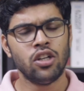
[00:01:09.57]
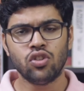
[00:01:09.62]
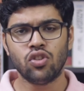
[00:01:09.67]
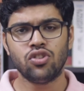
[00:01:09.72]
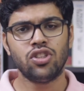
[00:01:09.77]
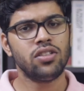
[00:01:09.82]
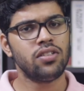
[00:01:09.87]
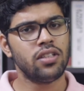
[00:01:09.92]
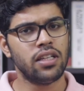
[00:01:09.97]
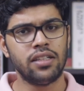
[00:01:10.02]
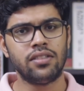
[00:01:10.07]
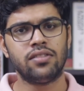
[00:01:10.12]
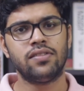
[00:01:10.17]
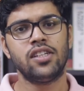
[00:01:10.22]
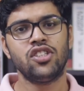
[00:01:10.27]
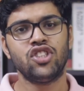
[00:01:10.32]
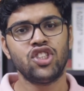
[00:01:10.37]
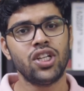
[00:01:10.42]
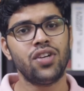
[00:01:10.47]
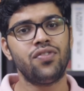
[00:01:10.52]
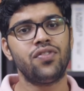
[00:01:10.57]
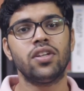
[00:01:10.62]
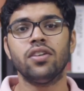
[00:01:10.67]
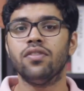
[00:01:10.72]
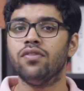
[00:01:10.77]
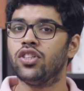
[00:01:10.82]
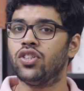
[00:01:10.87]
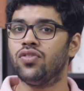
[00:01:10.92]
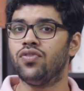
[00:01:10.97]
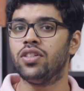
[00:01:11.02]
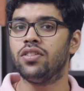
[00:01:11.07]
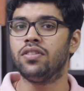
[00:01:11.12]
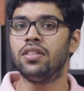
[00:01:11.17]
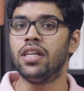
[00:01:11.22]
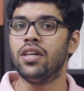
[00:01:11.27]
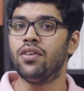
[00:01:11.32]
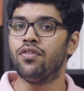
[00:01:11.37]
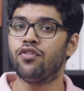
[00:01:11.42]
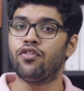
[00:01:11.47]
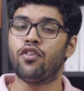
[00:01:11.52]
So this is the shift which we
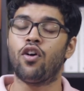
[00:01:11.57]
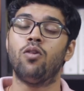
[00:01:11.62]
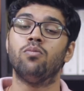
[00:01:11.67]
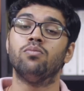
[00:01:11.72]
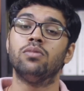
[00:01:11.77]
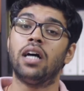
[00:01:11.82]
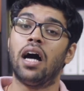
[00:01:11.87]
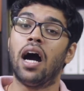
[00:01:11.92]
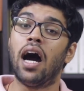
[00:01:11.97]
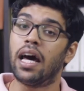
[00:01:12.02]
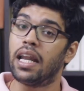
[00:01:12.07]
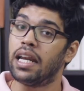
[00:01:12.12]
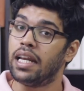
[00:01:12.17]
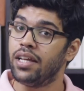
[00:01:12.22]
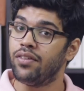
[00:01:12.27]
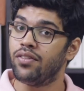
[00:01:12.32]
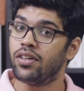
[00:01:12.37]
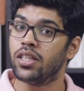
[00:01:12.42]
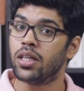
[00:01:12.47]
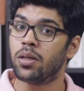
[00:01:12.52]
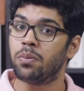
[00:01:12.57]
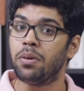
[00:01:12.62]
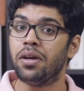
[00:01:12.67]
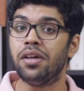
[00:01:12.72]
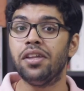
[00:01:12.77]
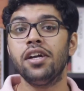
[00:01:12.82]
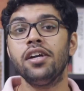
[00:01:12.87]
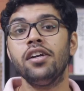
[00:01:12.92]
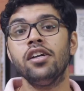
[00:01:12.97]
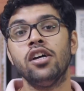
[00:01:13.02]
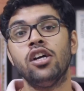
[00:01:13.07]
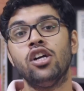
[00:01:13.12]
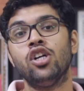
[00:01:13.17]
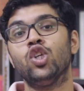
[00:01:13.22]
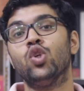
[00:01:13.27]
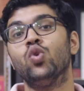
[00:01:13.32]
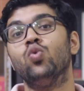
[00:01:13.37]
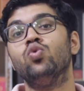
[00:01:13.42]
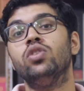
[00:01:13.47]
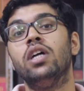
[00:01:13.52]
see from the early Vedic period
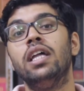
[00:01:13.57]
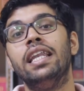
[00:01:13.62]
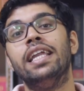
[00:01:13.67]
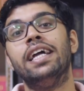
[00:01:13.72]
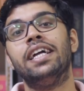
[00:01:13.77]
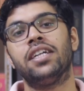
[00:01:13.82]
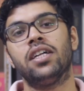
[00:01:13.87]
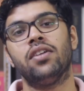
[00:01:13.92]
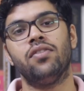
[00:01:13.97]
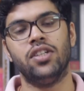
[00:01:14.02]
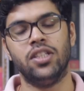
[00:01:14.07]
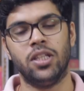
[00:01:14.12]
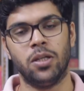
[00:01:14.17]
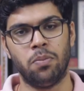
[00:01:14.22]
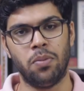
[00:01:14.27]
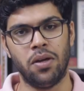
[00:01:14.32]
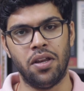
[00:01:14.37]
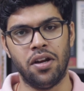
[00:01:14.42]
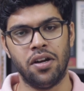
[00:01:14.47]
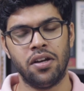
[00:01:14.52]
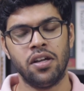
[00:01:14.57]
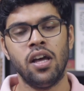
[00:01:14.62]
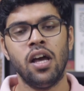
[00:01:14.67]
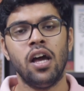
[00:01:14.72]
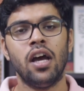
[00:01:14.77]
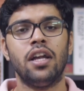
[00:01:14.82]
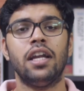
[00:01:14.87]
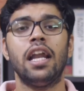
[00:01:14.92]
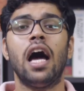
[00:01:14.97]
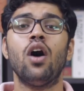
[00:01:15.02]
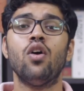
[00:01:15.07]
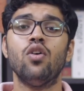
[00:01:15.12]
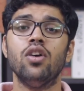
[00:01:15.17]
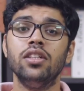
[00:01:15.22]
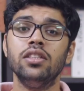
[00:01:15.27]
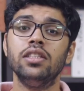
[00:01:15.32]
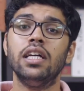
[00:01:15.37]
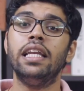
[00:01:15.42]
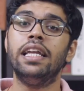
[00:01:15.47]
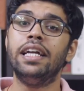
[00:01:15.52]
to the later Vedic period. Now
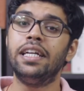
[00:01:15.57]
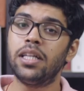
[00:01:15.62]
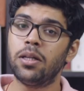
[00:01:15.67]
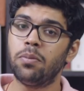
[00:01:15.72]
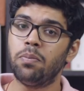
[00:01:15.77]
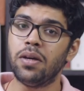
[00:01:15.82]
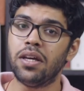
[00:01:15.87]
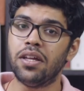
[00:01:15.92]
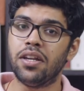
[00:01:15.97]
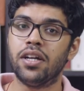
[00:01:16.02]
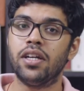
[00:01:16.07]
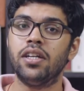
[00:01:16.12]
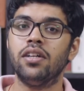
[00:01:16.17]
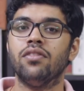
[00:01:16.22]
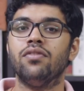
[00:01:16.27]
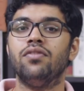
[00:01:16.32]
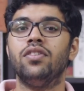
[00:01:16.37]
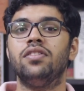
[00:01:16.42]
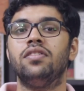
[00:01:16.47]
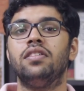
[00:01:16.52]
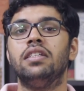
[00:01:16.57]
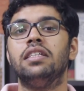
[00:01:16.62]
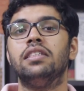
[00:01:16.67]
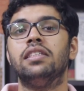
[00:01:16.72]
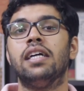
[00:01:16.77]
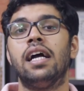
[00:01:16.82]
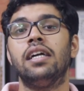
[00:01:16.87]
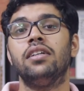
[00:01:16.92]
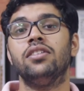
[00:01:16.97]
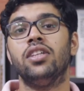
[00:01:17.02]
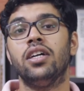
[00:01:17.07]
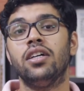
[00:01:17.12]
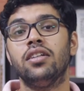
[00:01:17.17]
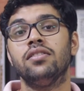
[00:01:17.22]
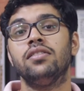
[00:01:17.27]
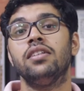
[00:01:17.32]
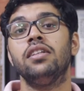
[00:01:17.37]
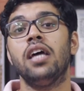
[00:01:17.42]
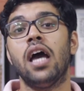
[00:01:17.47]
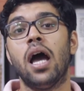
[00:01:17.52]
in the later period, we see that there
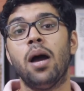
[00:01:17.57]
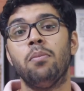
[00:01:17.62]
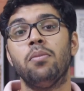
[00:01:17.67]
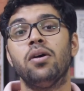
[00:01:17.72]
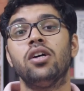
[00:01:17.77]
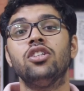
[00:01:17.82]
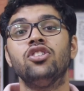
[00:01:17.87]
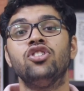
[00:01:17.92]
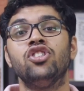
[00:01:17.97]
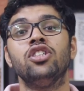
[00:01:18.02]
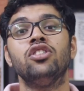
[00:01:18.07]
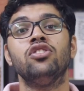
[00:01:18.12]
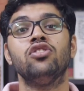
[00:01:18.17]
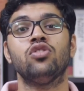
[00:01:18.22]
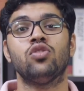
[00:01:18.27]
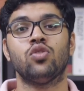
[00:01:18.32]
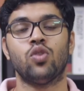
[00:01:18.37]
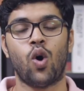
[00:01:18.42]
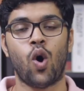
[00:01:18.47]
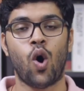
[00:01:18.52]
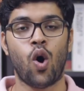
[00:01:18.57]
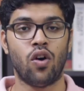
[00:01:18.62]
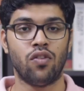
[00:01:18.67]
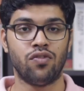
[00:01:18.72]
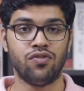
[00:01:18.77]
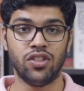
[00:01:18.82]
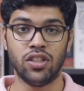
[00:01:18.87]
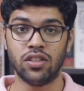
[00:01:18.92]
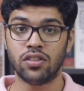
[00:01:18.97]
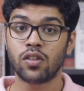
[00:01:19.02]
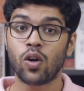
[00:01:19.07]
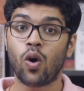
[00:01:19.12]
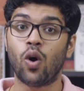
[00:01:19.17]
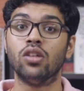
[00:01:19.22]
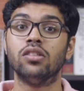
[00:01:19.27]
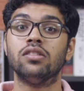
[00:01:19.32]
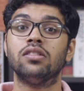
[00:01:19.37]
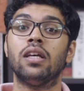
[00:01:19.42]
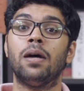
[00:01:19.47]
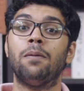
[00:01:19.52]
is an emergence of this
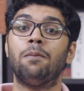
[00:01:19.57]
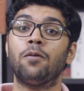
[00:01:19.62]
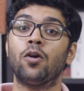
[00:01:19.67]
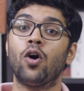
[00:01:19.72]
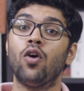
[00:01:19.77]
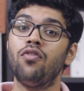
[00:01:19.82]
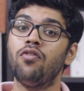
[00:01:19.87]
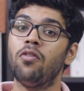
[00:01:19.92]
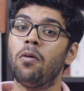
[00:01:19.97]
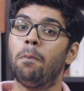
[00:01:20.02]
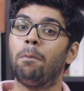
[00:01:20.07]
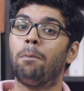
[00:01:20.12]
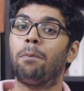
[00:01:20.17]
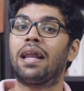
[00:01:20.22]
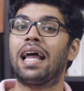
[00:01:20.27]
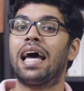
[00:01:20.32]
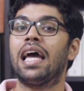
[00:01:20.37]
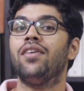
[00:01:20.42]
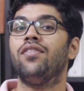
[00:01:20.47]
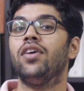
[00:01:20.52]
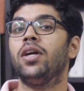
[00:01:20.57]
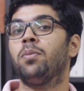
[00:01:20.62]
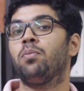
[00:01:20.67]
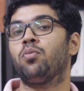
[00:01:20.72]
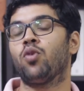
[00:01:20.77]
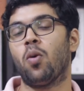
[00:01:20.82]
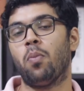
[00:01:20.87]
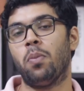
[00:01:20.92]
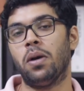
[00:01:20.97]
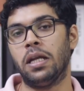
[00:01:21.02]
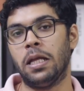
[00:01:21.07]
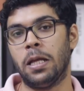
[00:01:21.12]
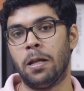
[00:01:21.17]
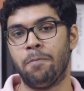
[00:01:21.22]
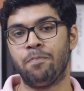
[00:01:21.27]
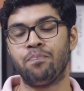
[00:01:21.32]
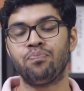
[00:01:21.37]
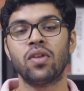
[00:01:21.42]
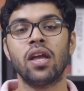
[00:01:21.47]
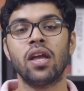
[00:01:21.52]
concept of private property.